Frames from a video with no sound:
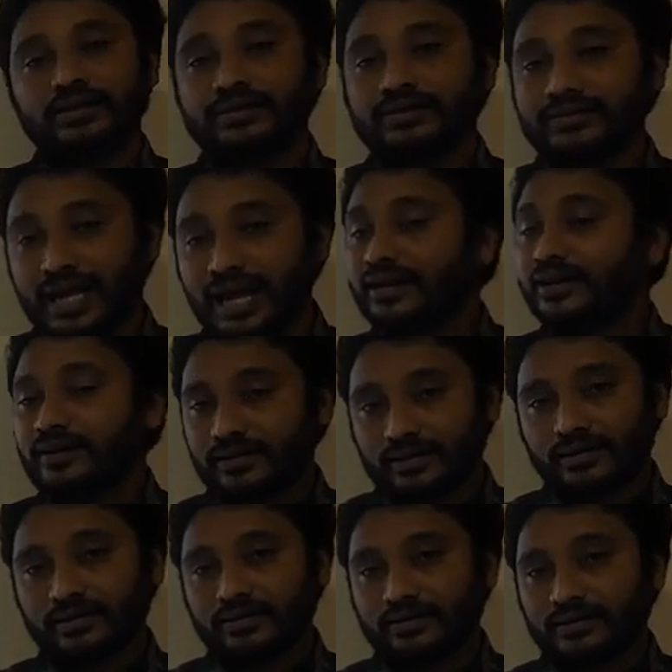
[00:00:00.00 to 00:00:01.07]
Then
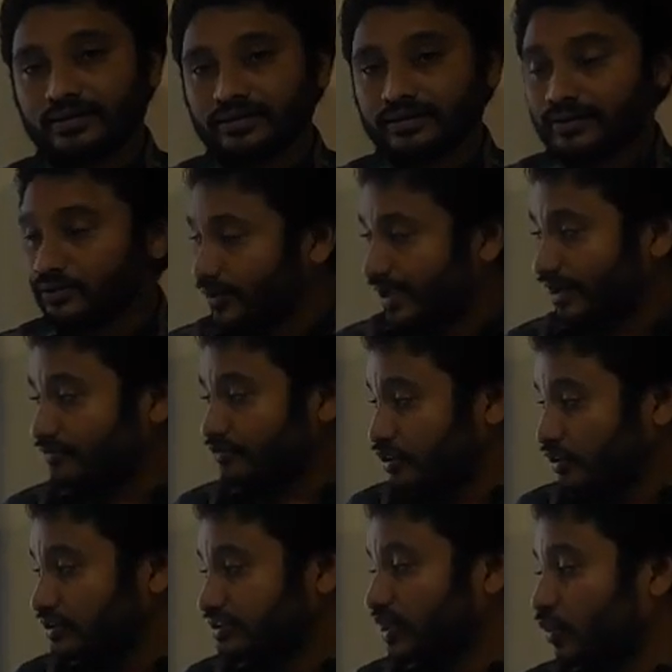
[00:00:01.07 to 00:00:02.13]
we have to
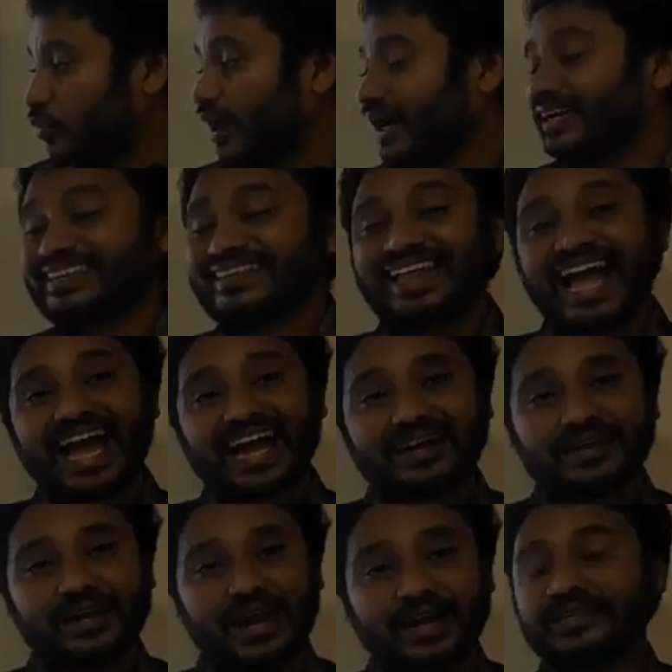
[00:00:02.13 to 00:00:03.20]
use the word
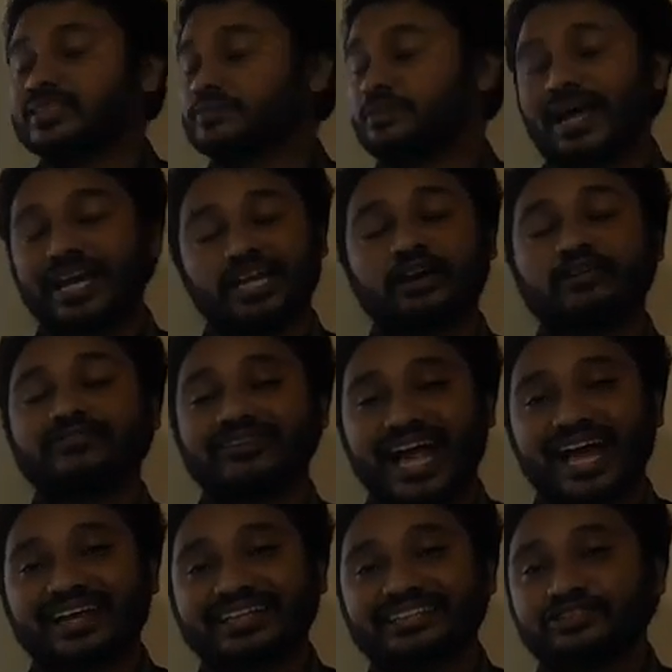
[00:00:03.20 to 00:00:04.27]
than, and spelling of
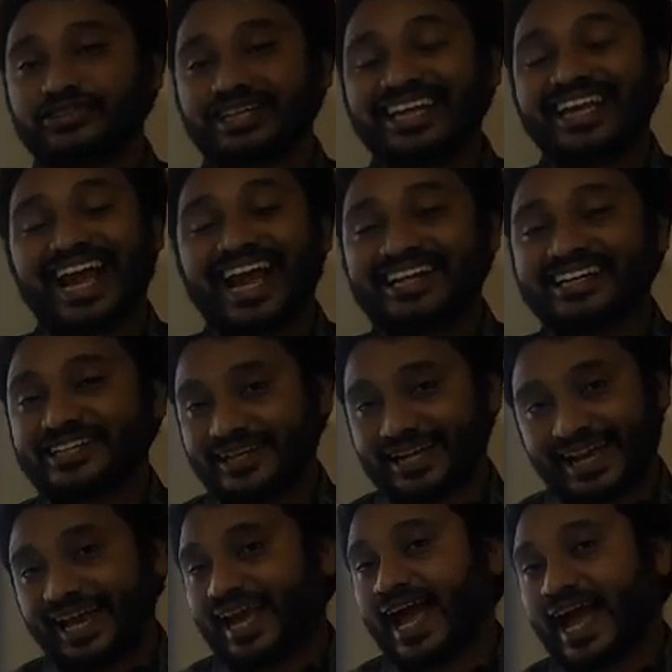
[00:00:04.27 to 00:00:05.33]
than is
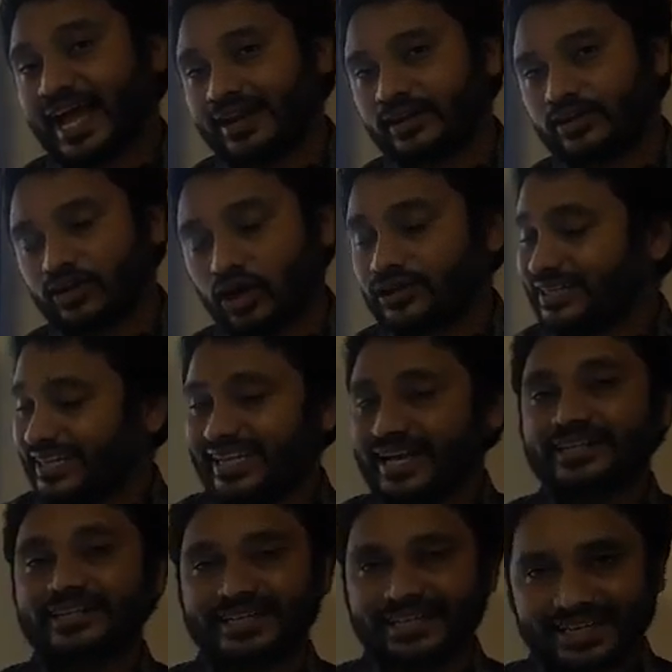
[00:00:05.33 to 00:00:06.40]
T-H-A-N, not
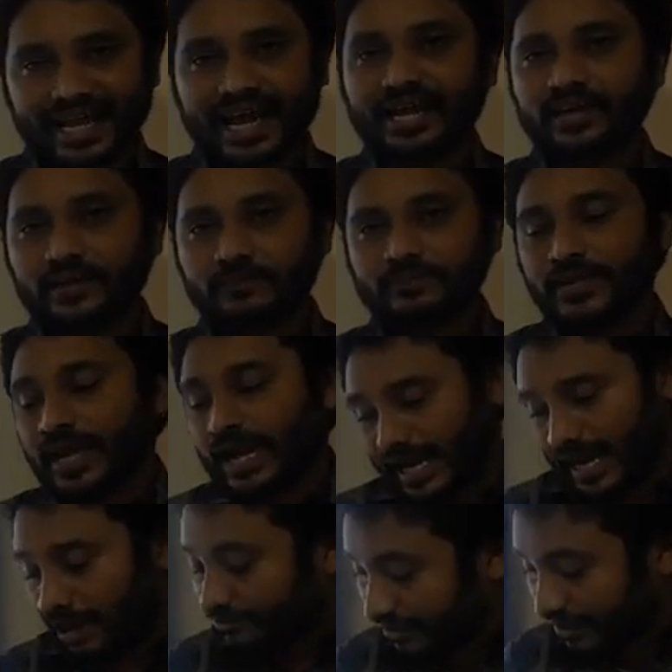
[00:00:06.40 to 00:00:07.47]
T-H-E-N. And
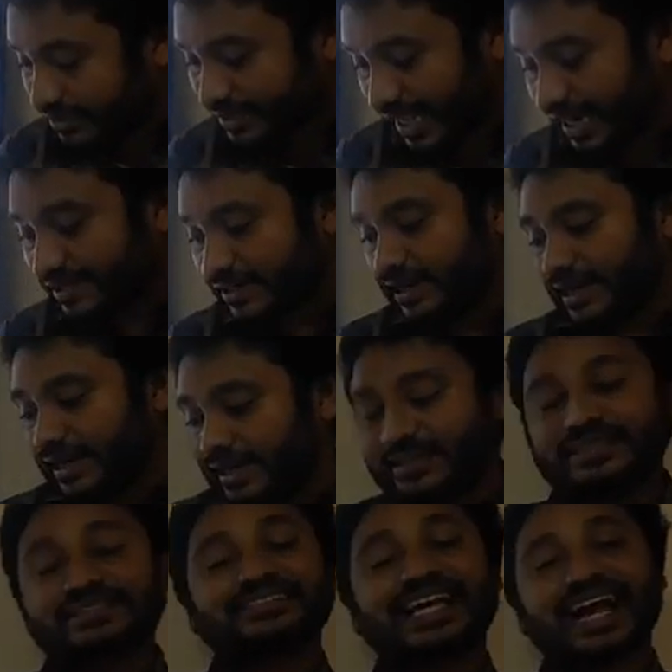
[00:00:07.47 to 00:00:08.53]
after that, in
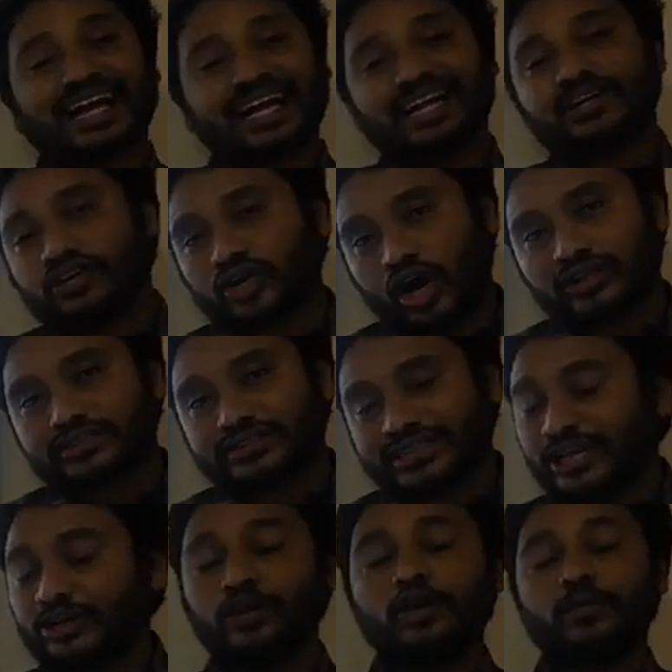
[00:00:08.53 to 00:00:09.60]
the second clause,
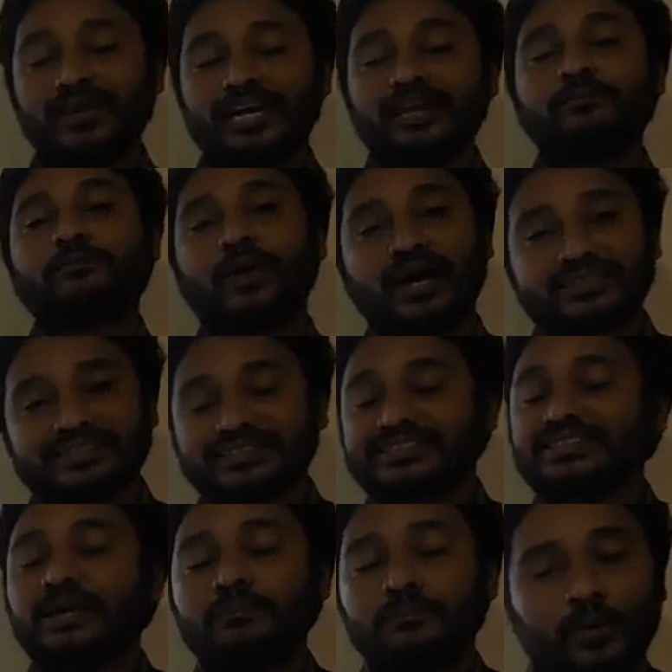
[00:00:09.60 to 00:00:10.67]
it will be in past
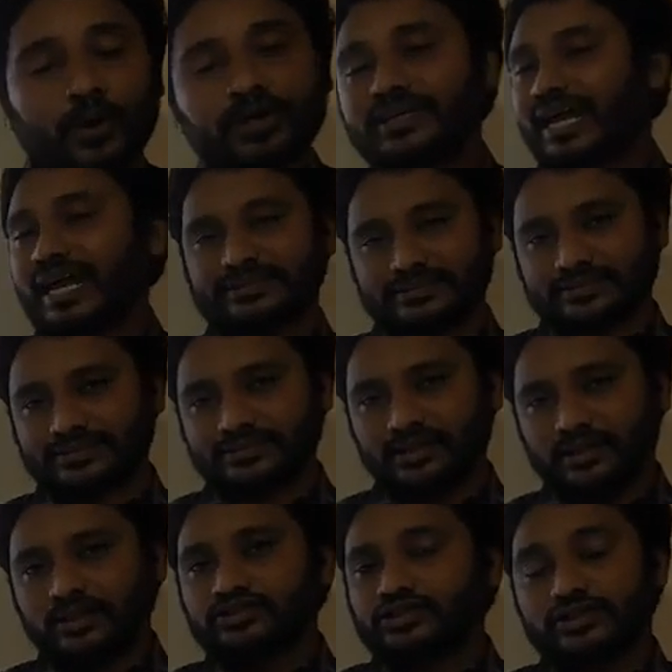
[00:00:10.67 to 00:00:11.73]
simple tense.
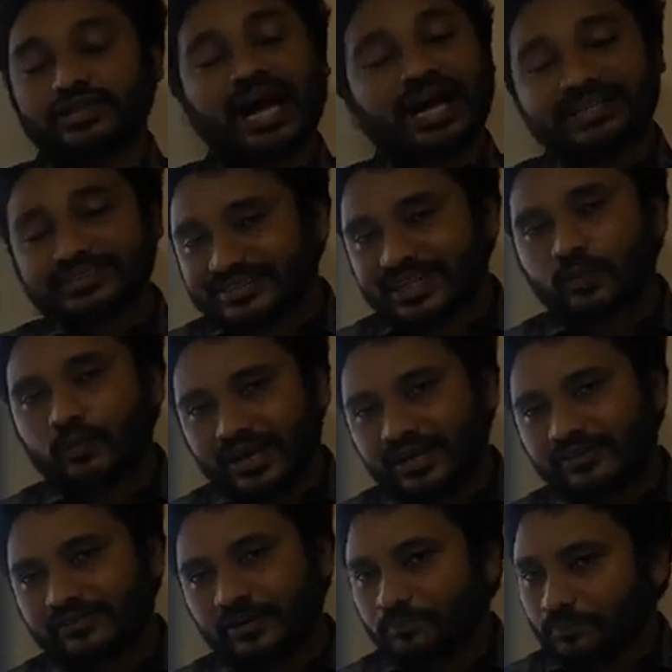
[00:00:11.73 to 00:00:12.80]
So the answer
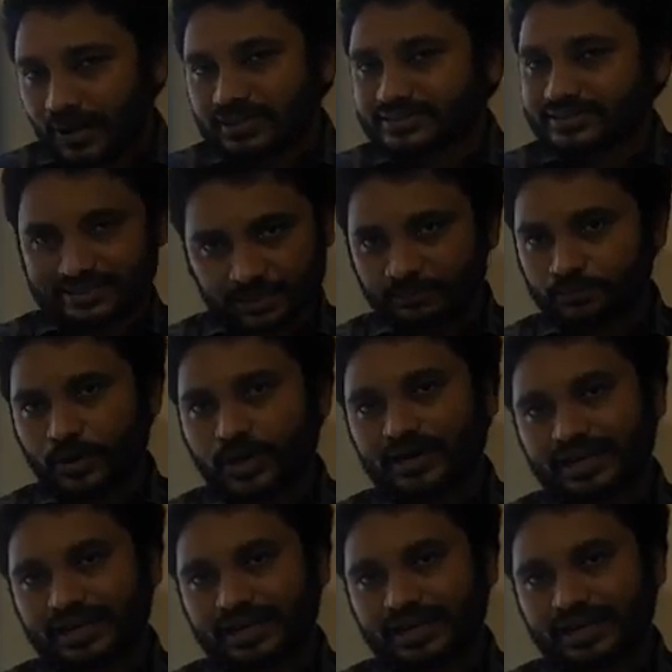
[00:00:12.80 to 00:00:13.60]
will be past simple.